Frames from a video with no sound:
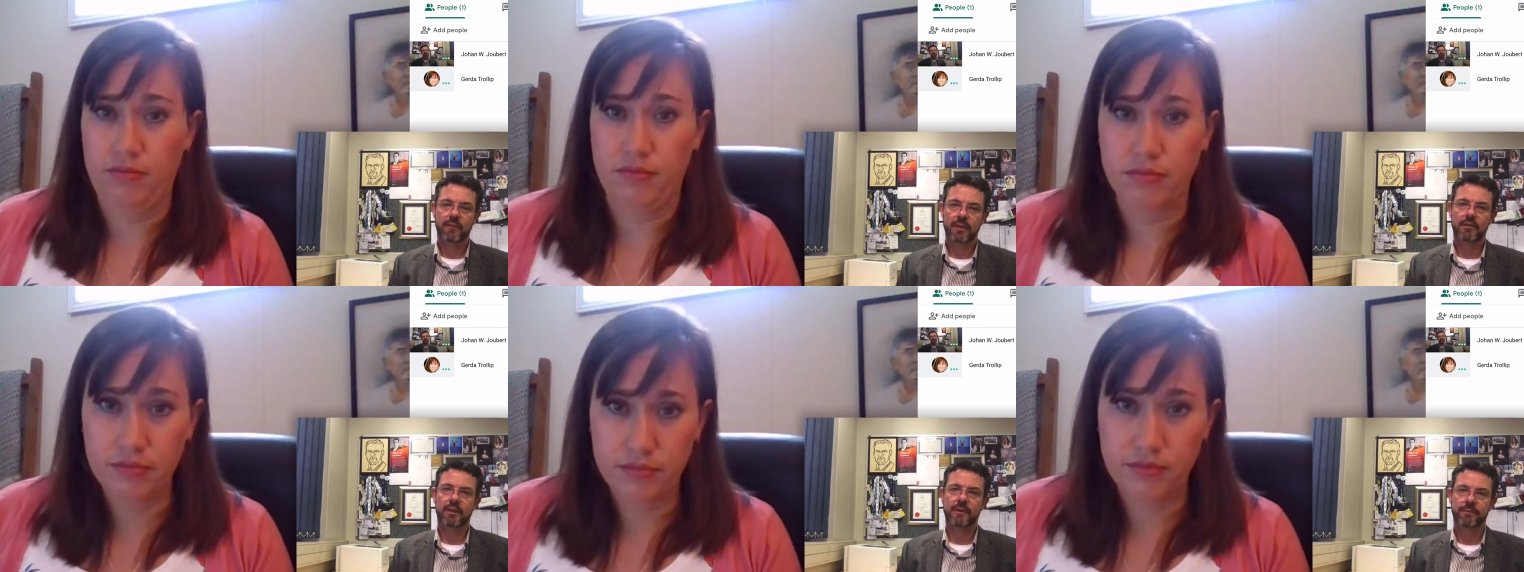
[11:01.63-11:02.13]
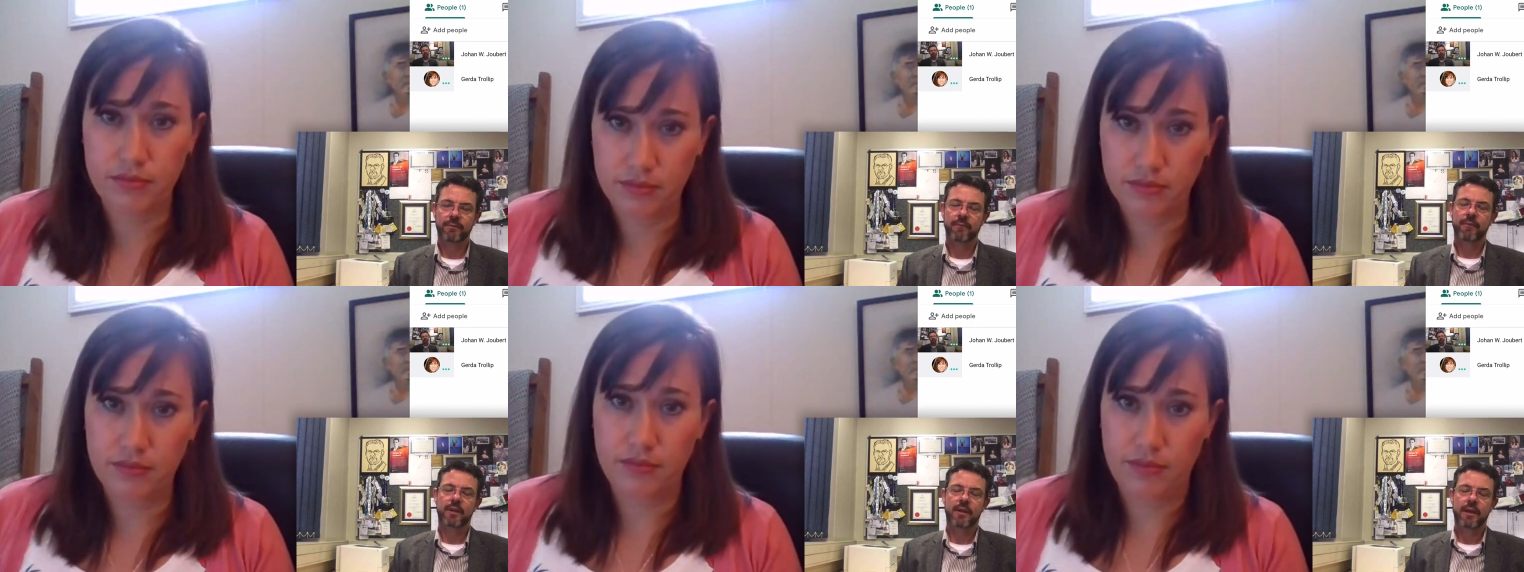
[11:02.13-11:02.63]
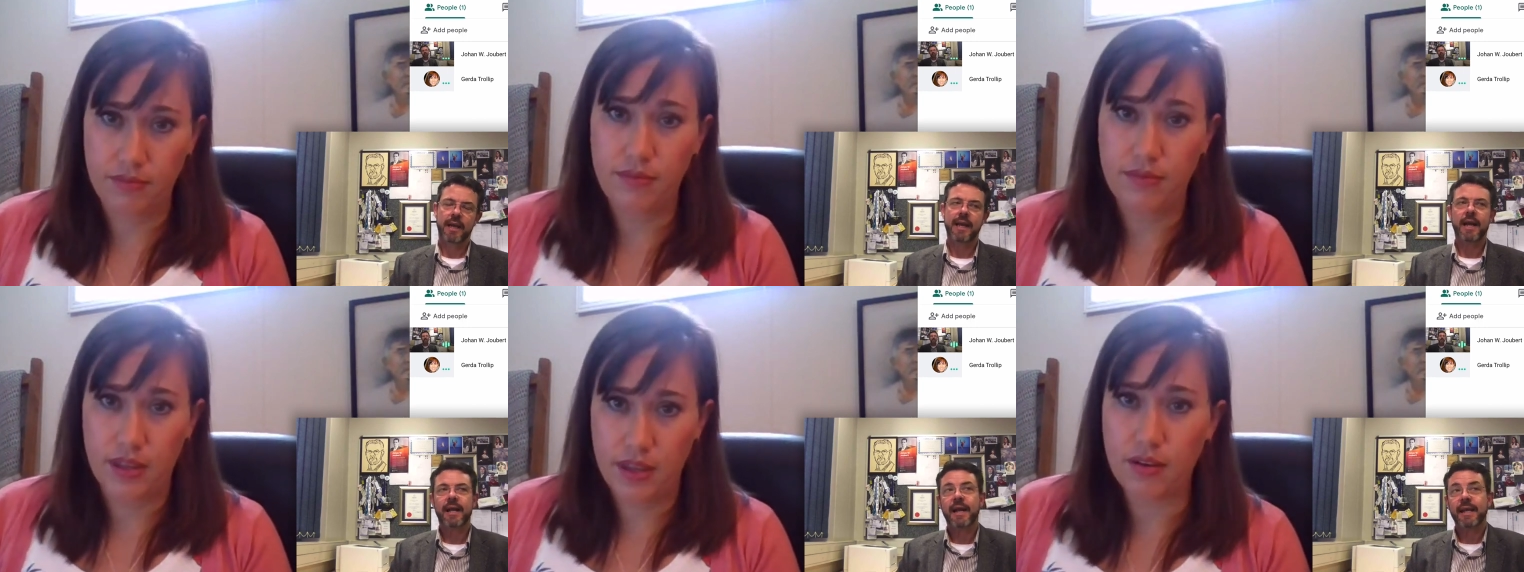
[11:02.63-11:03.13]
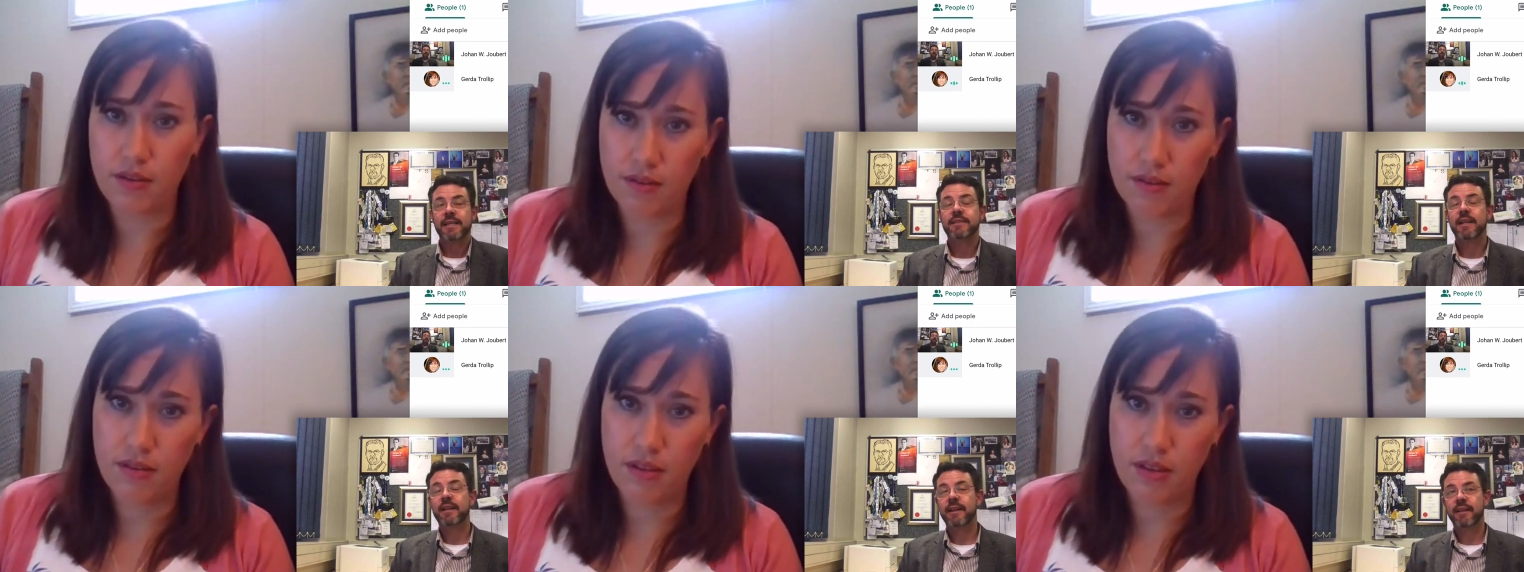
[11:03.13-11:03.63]
Speaker 1: right. and, and i guess
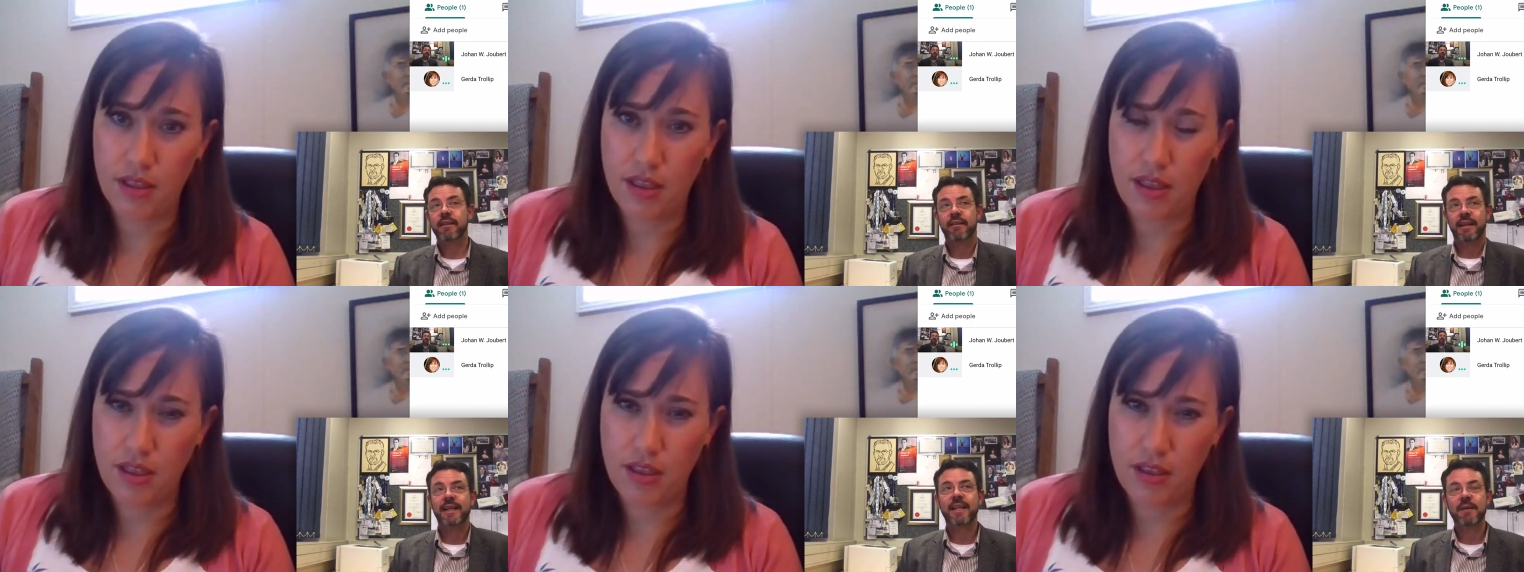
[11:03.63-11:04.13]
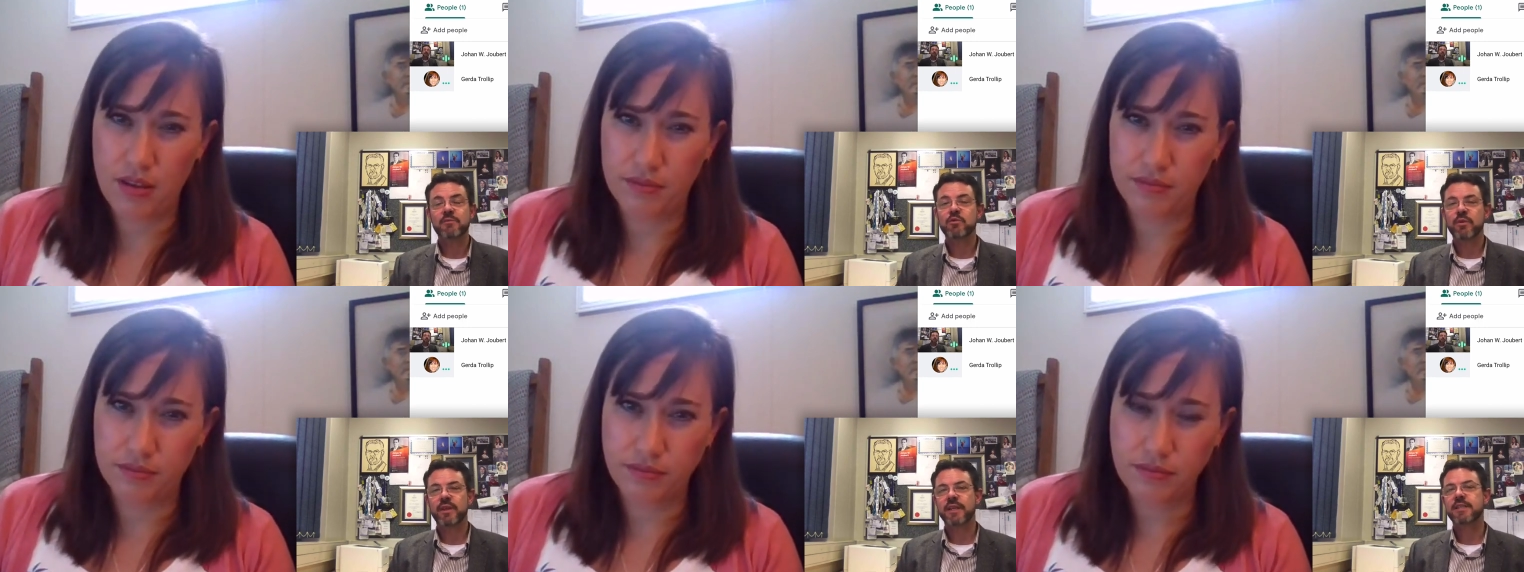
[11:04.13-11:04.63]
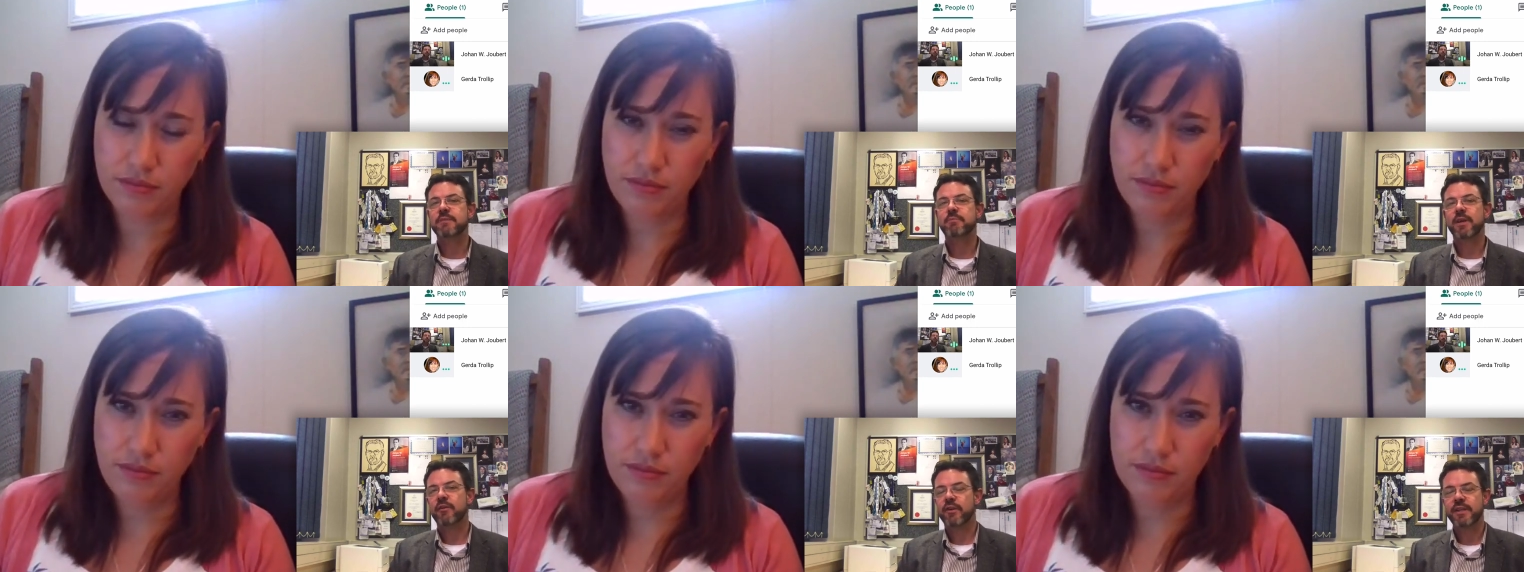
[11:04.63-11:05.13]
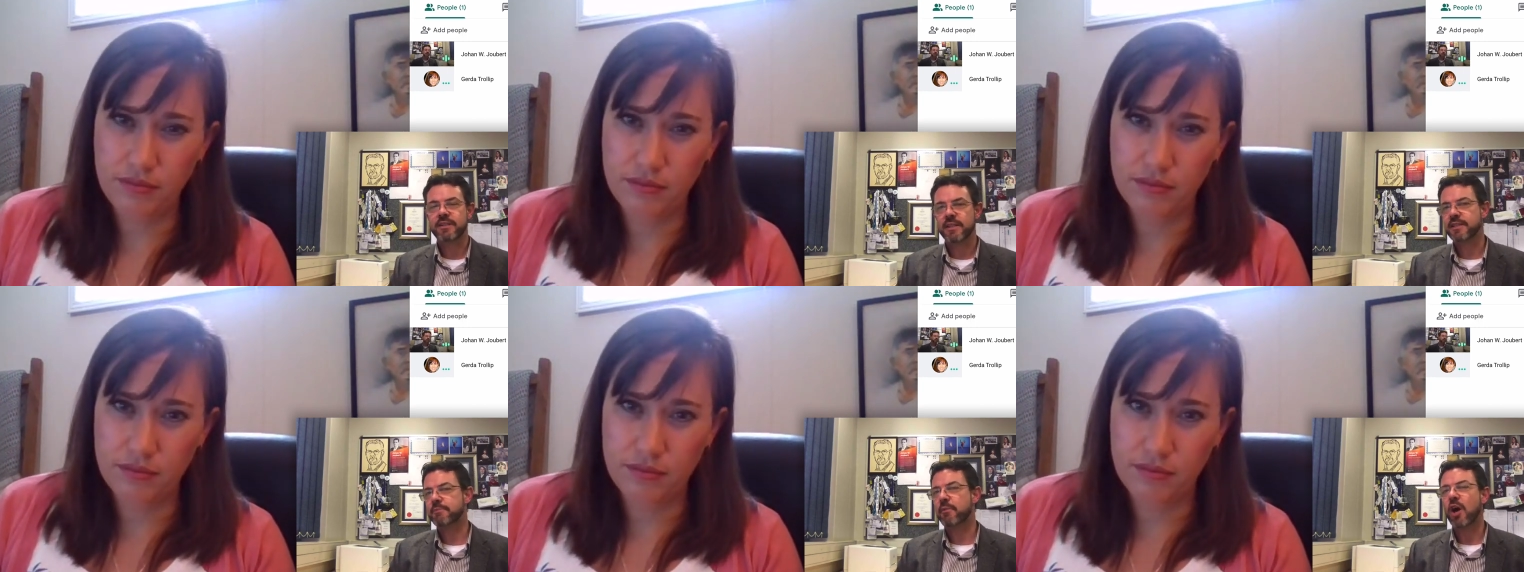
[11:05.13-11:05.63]
that that comes with experience
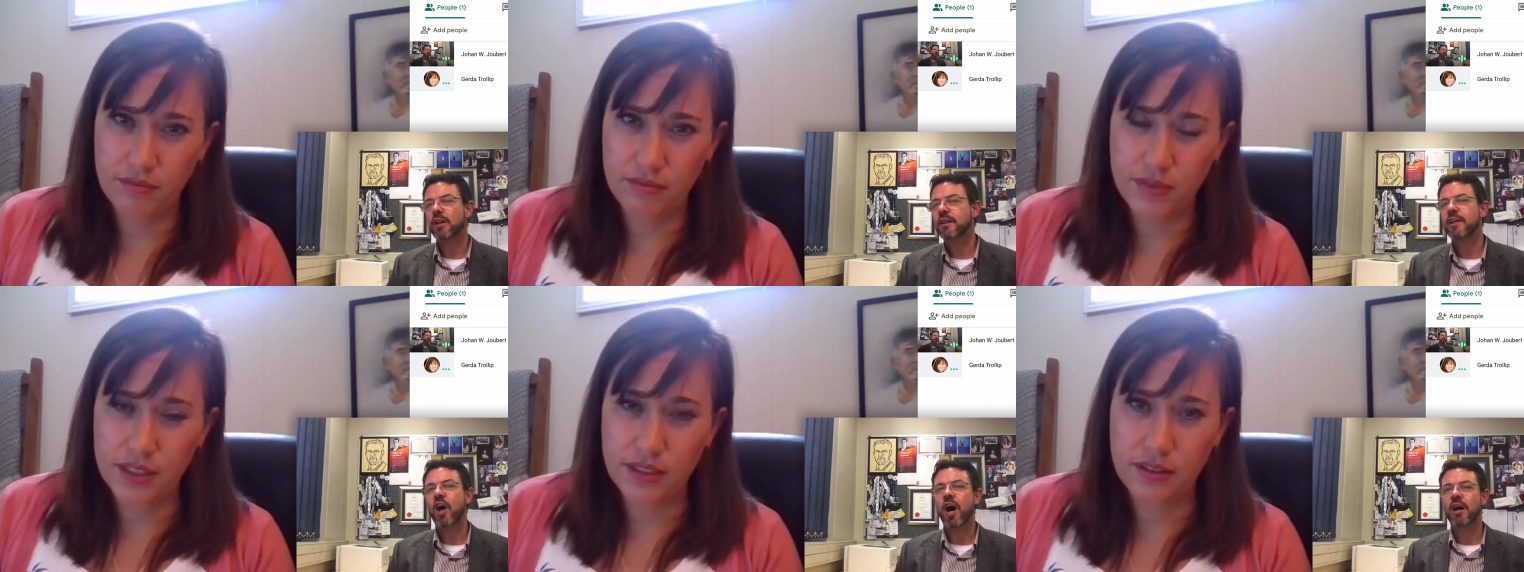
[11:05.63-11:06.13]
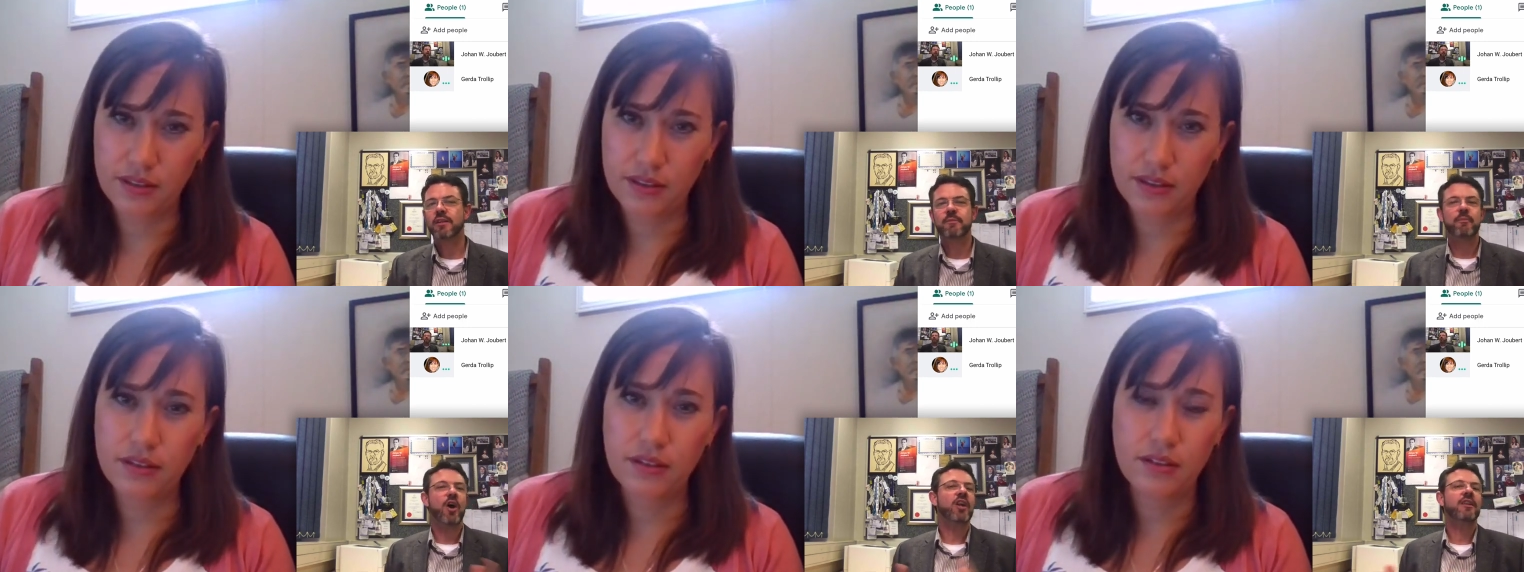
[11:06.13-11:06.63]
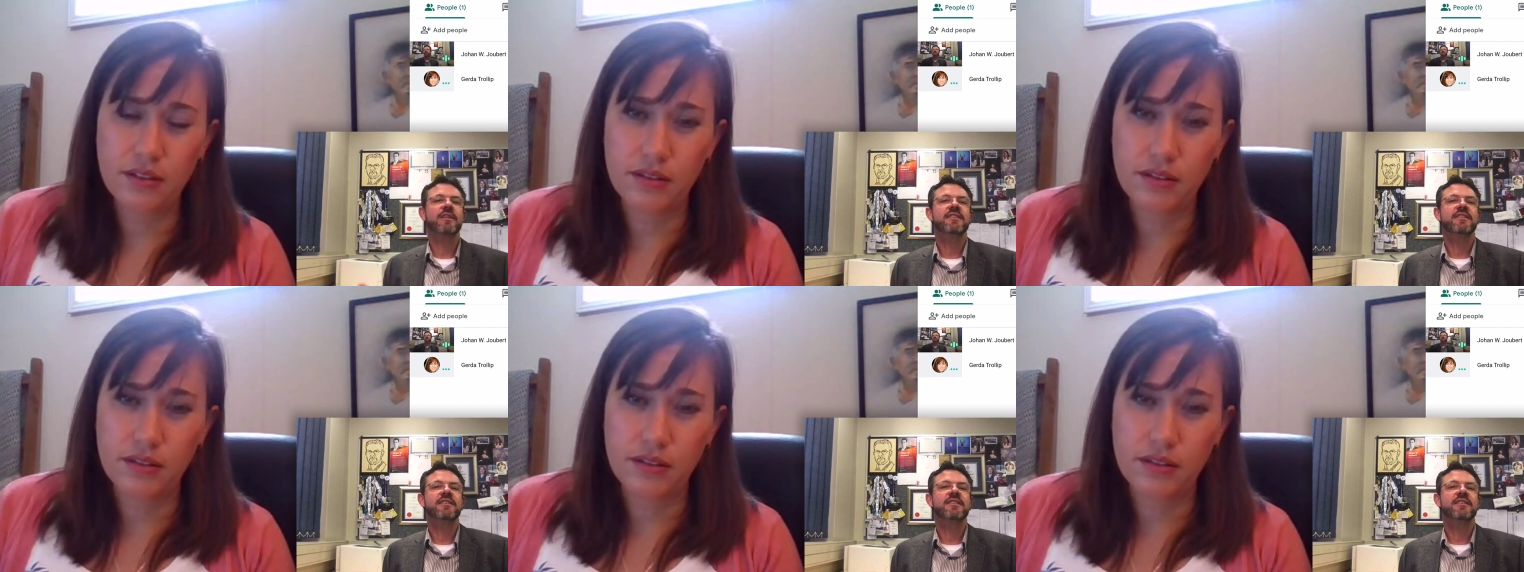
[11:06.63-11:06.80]
it's partly art partly